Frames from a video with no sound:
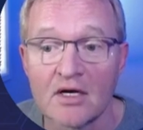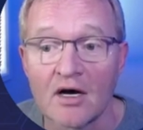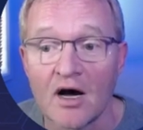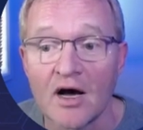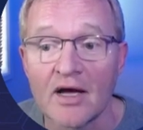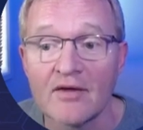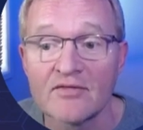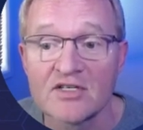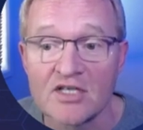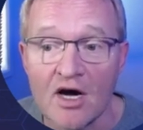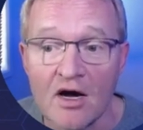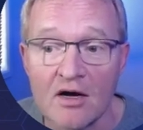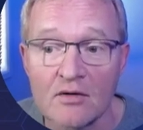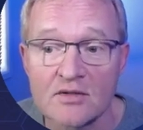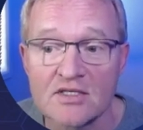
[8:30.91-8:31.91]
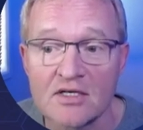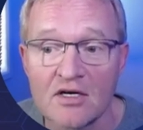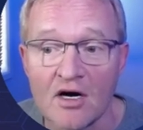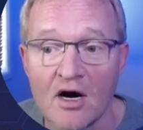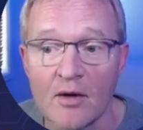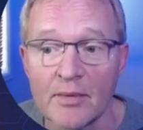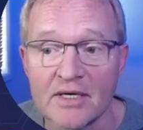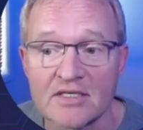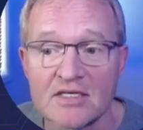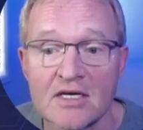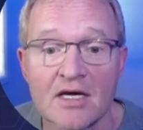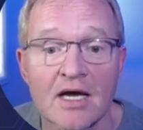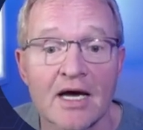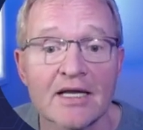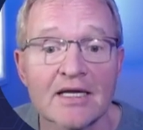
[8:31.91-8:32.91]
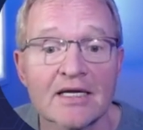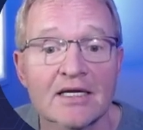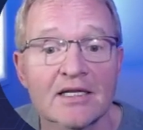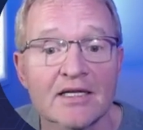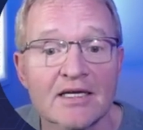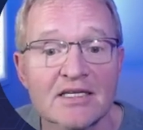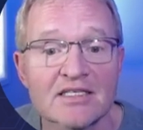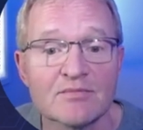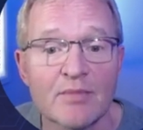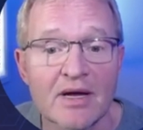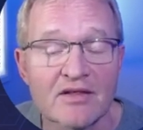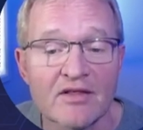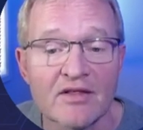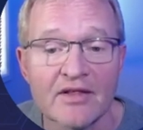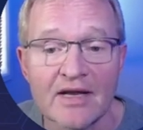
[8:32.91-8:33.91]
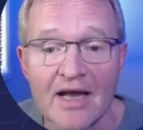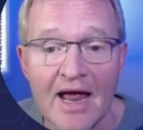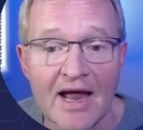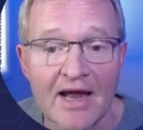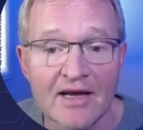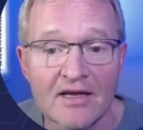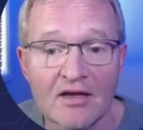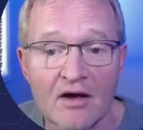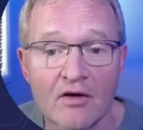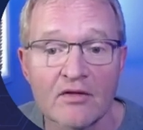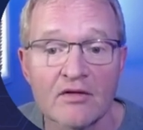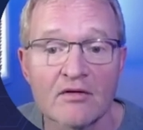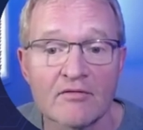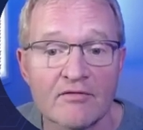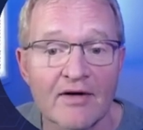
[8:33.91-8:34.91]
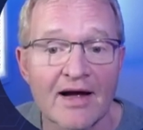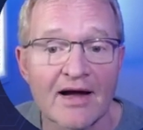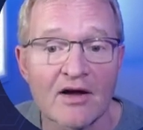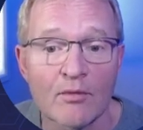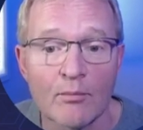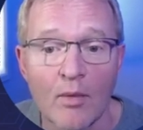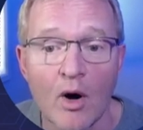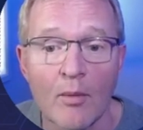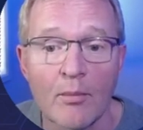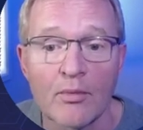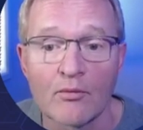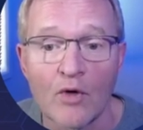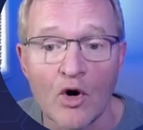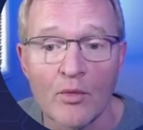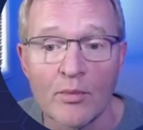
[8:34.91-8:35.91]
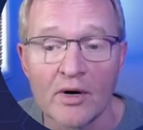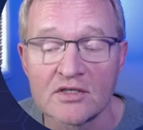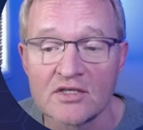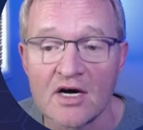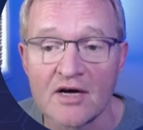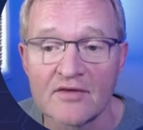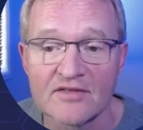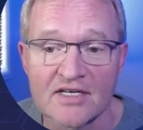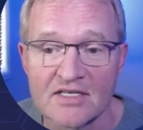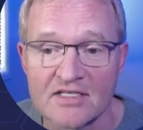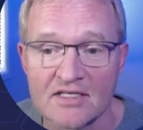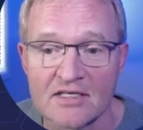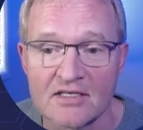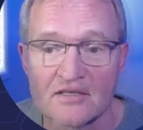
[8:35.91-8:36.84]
I have tiles and carpet and it cleans better than any other vac mop robot I've tested.